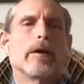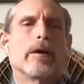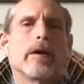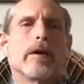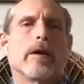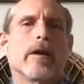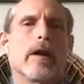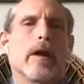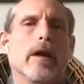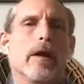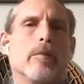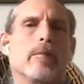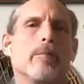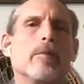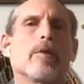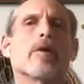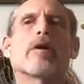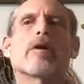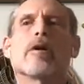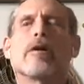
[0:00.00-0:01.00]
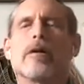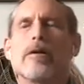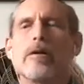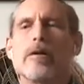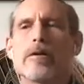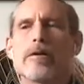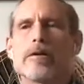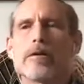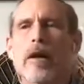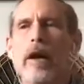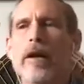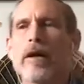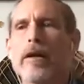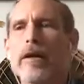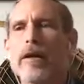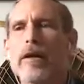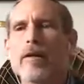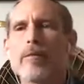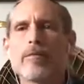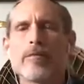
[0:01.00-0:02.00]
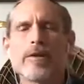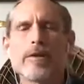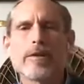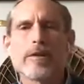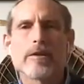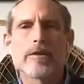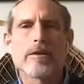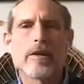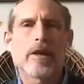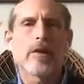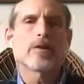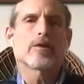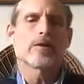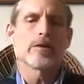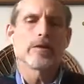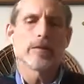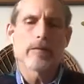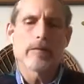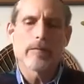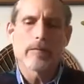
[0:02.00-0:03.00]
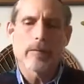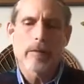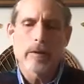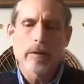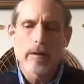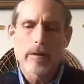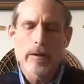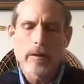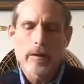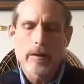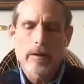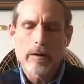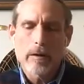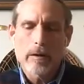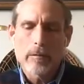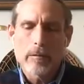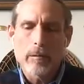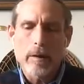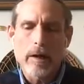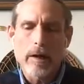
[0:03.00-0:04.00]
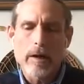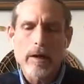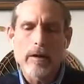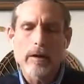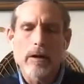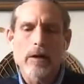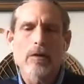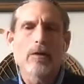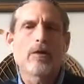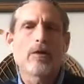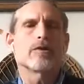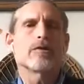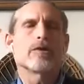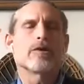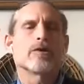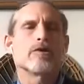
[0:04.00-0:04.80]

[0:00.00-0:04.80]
in a book signing and presentation by a Lakota